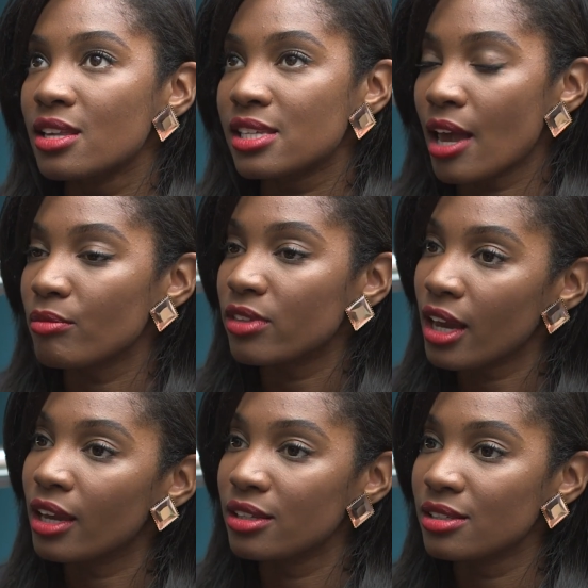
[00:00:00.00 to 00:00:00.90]
same
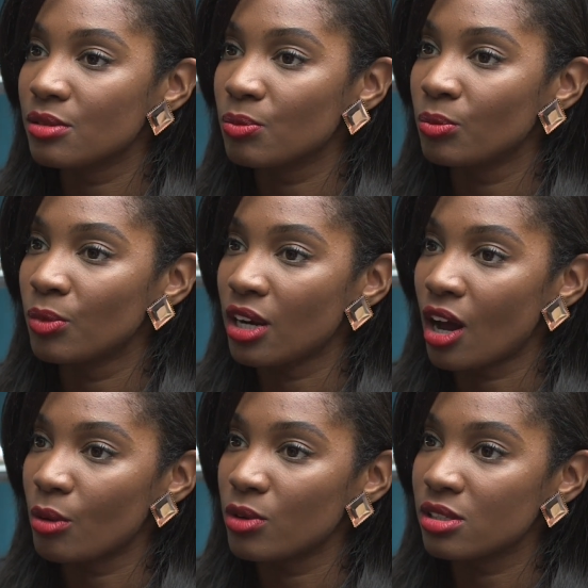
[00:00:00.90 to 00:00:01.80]
things when
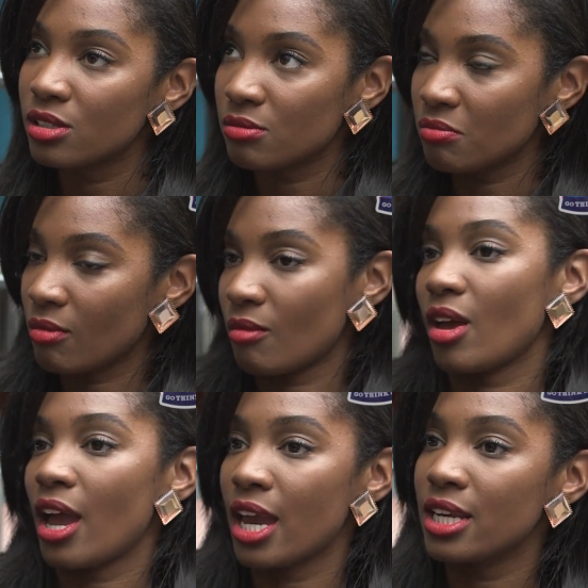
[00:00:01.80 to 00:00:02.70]
I was
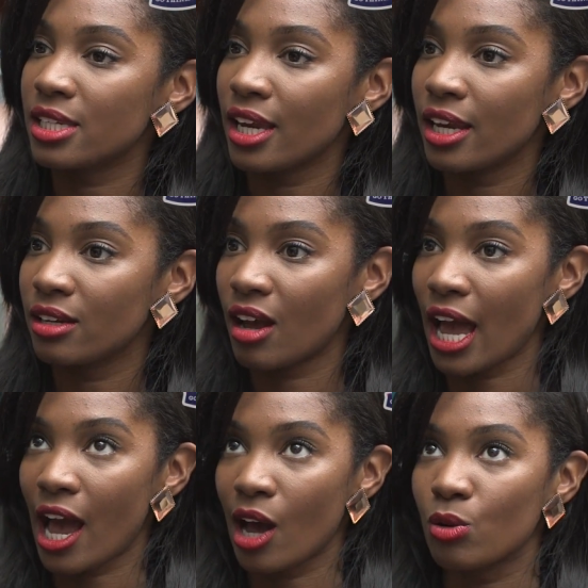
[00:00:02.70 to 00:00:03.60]
18. Like
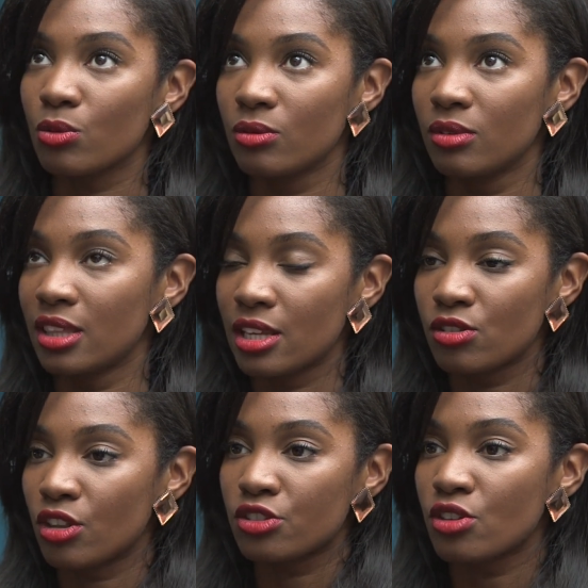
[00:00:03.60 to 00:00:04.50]
how there's
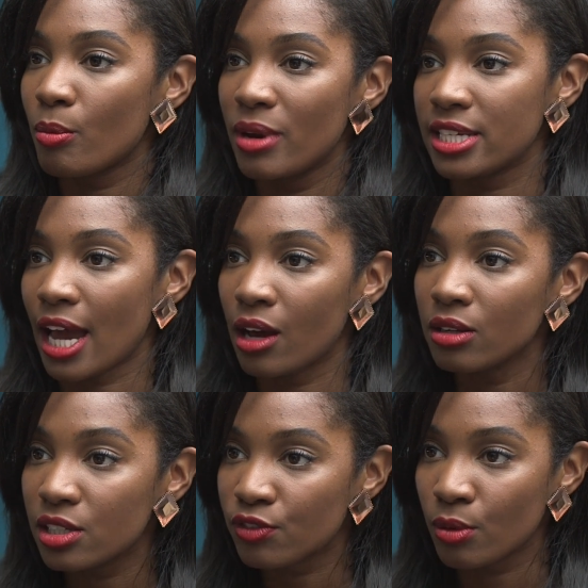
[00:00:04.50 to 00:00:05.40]
there's no media
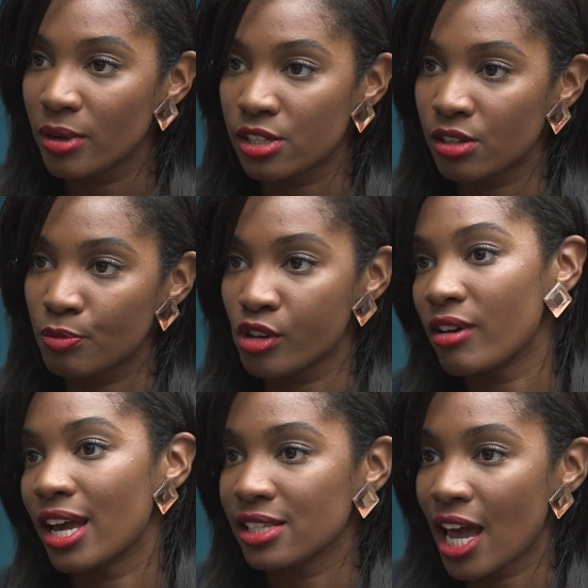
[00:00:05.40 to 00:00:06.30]
outlets for me to
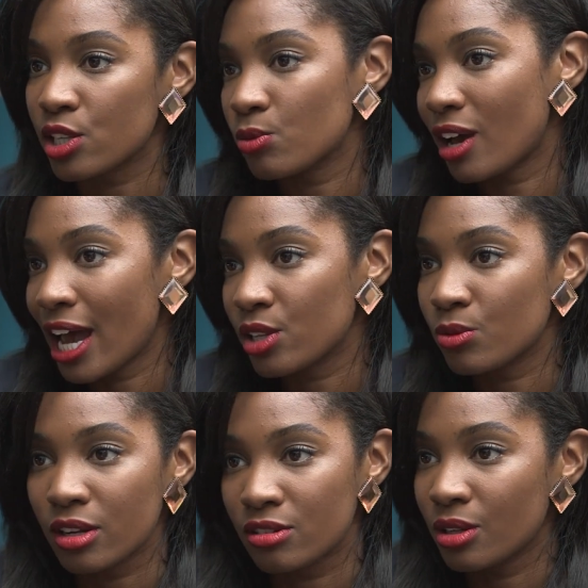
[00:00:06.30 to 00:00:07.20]
progress. How do I how
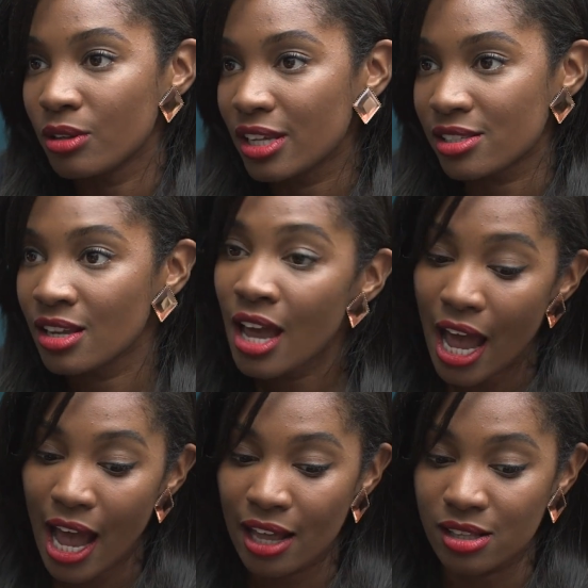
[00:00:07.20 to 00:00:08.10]
do I do this?
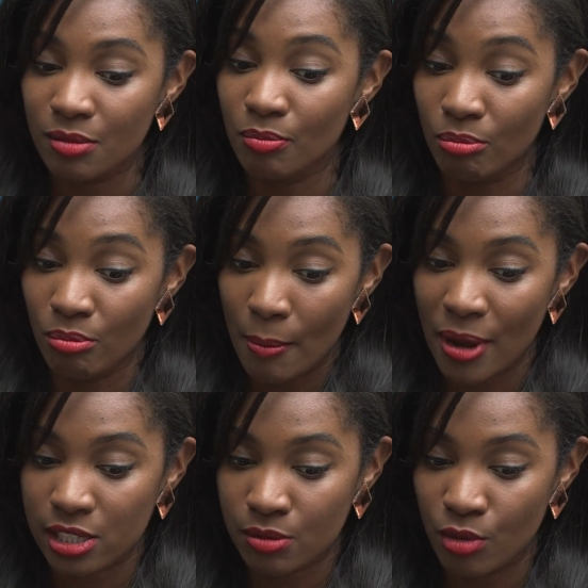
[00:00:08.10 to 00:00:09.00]
And my
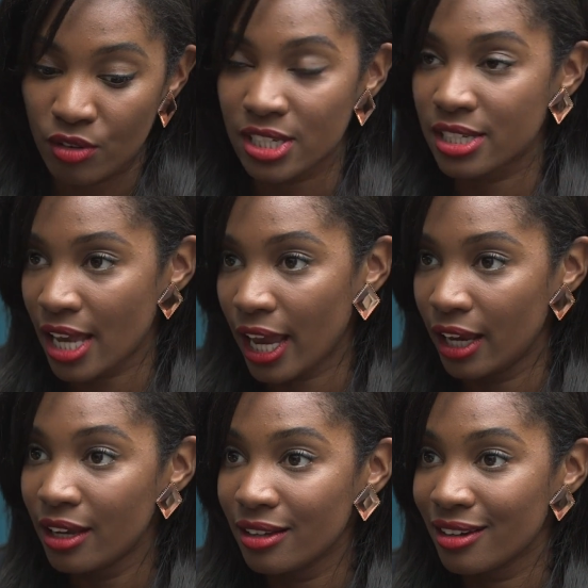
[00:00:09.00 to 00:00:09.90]
best move to
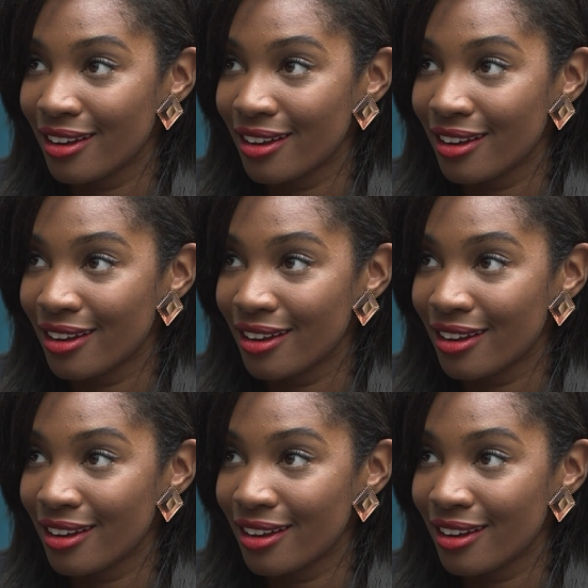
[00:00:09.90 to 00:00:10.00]
date